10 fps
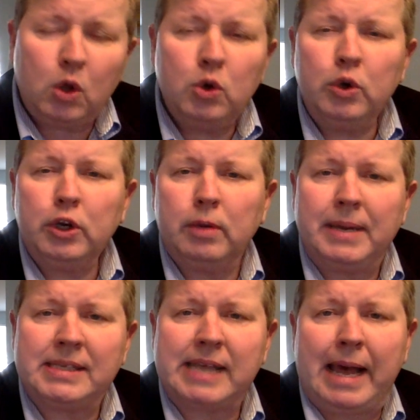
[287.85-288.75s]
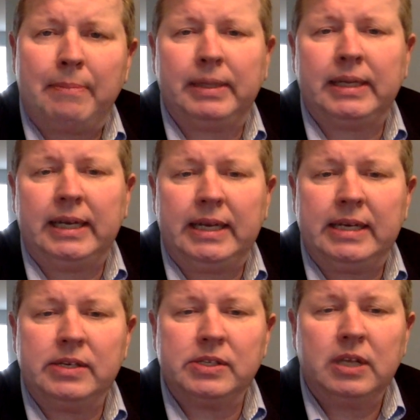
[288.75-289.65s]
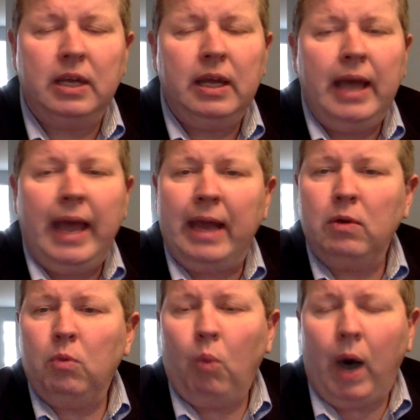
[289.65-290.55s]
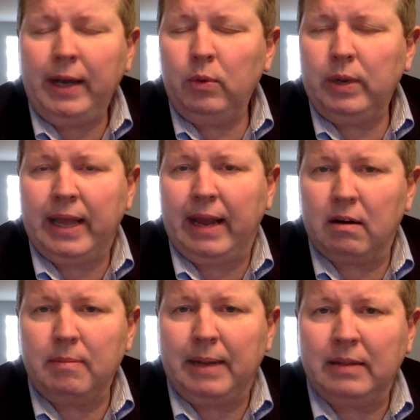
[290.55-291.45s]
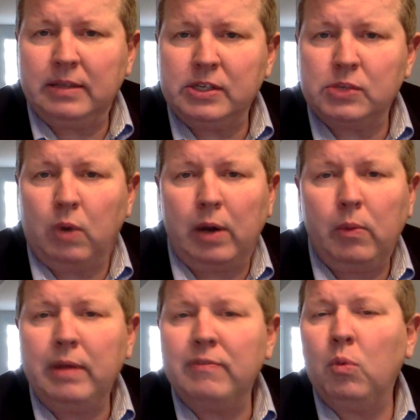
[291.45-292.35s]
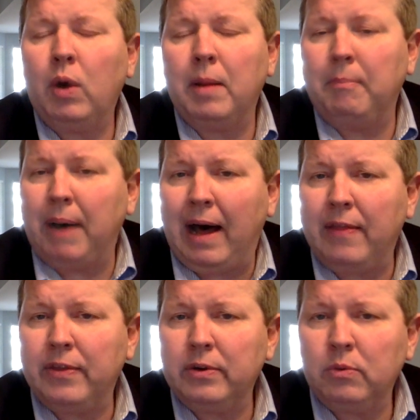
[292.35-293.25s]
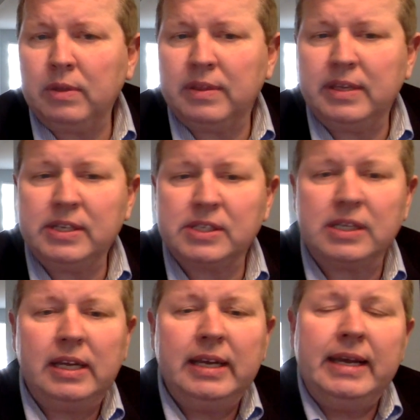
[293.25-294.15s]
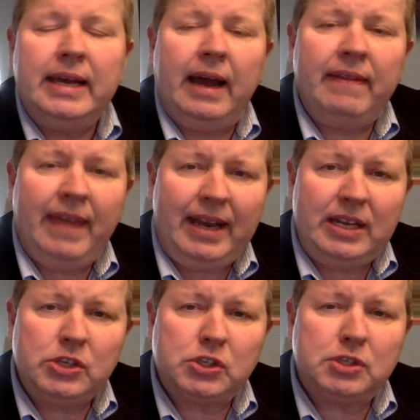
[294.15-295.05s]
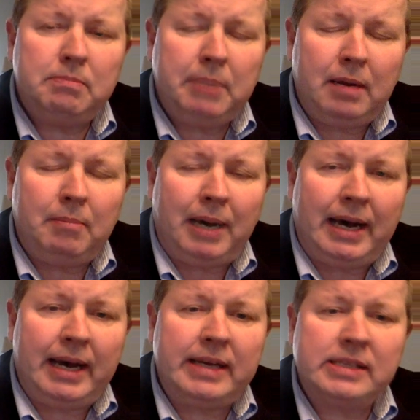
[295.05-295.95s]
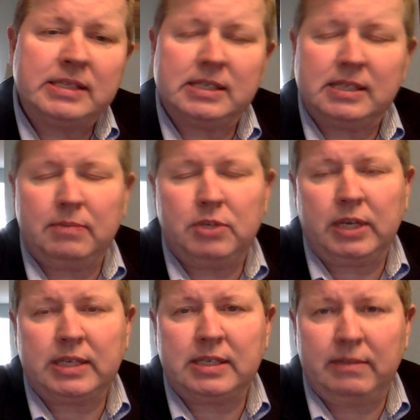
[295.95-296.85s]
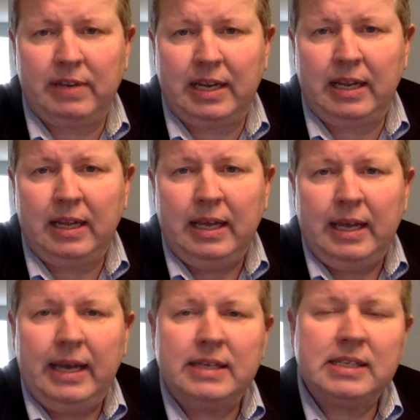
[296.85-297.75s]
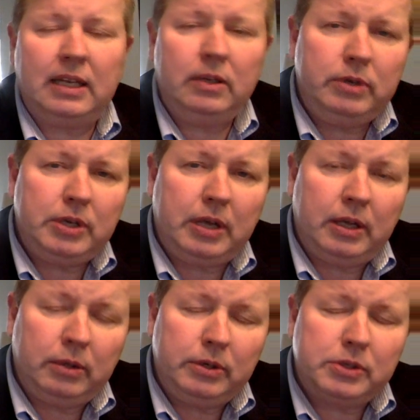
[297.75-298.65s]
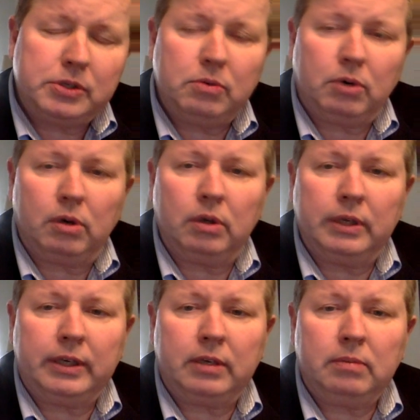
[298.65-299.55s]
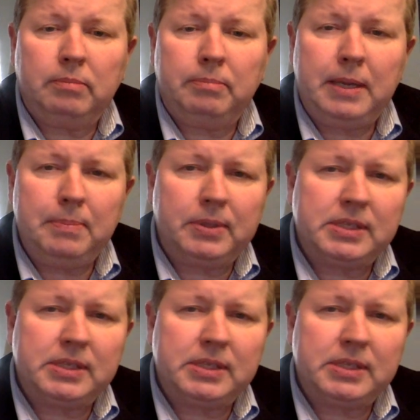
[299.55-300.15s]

who your best applicant is. And why do we care about this? Why do we even want to bother with this? And that is to minimize subjectivity. As I alluded to earlier, people